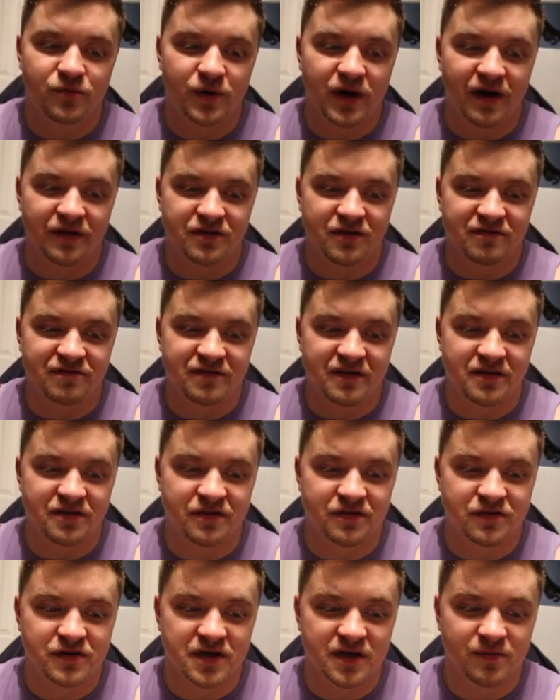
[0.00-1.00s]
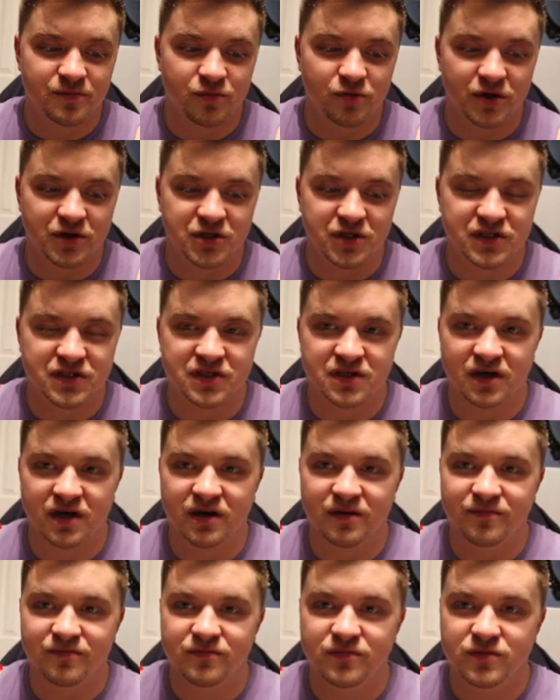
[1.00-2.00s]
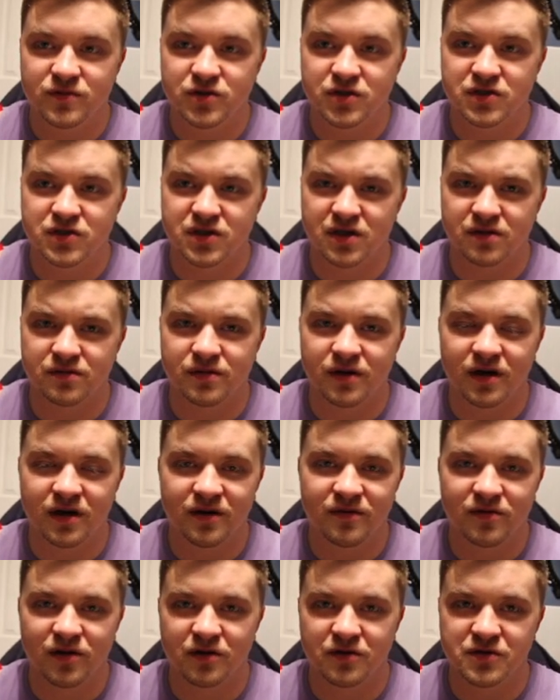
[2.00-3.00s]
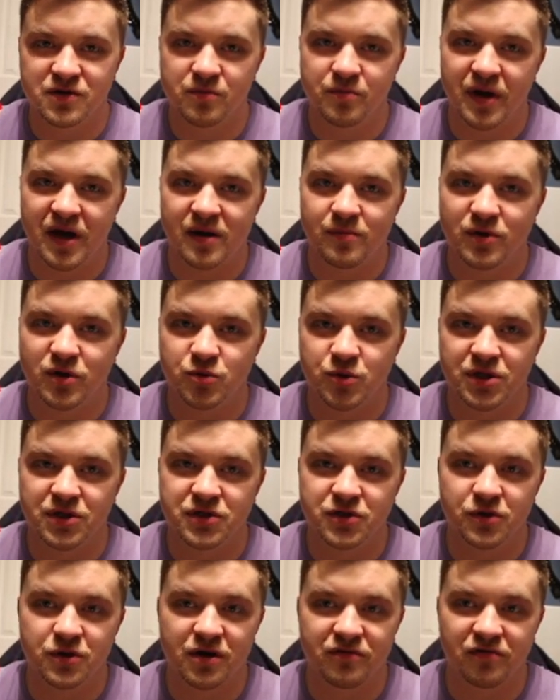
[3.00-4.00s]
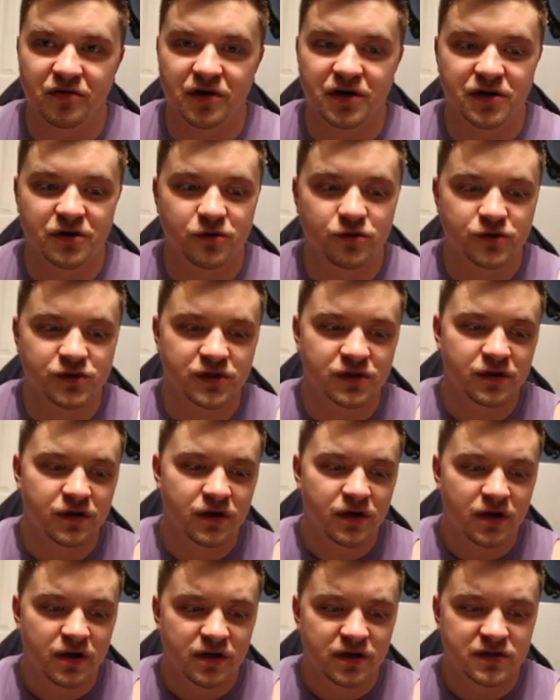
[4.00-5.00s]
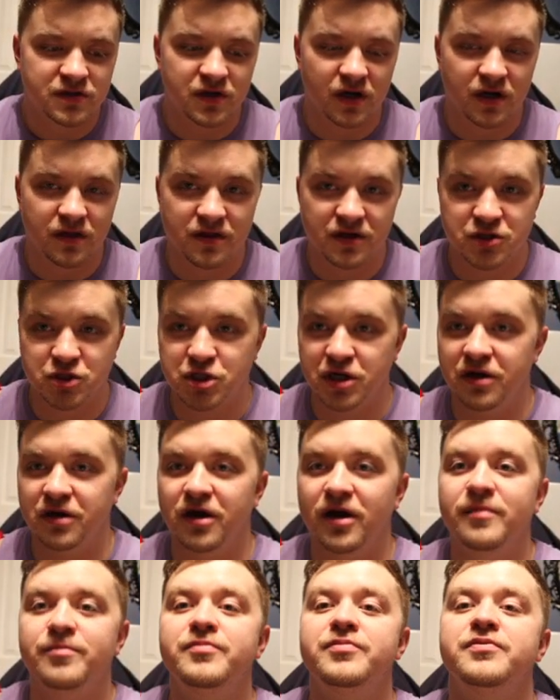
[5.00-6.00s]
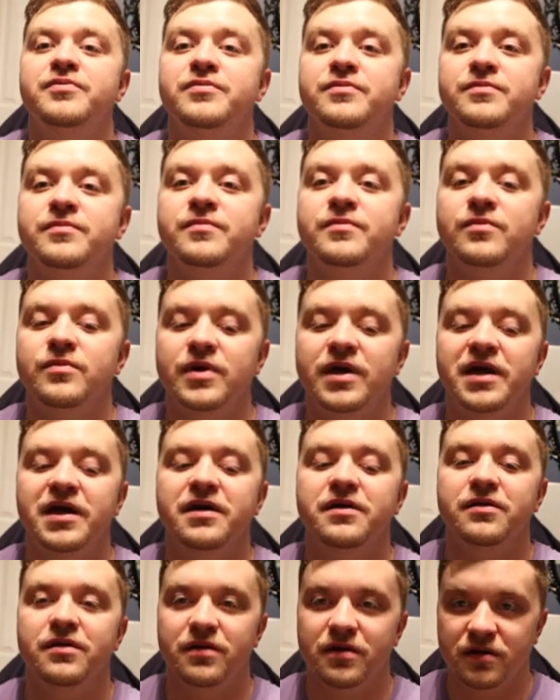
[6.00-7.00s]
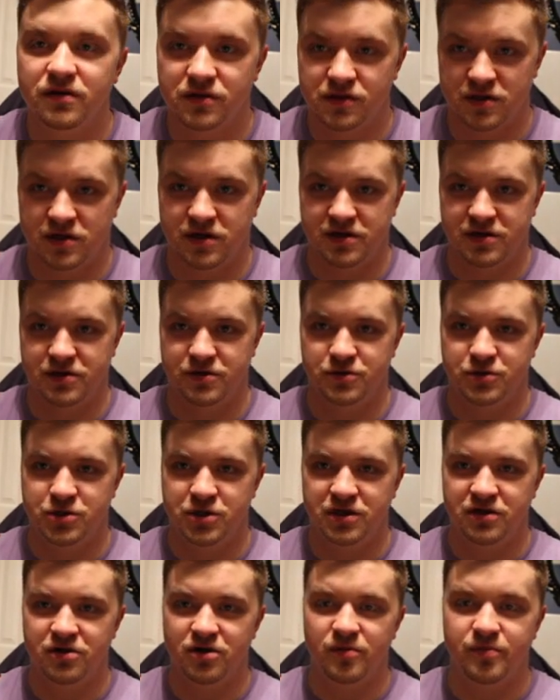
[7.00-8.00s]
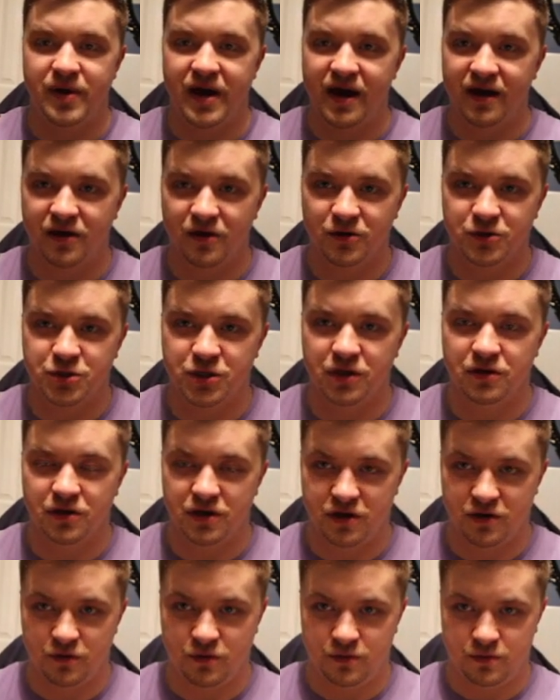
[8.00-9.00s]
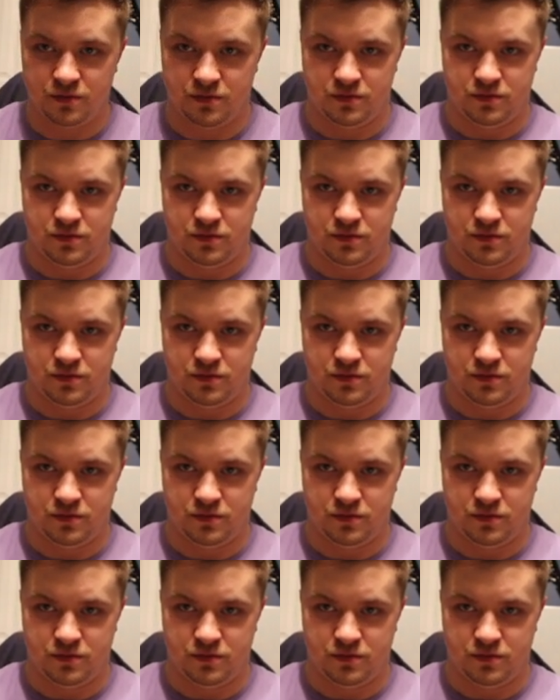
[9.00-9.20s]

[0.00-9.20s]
We got the 5th tip, which is just a little debate between 2 different cues. So the chin up and the tuck your chin or pack your chin cue.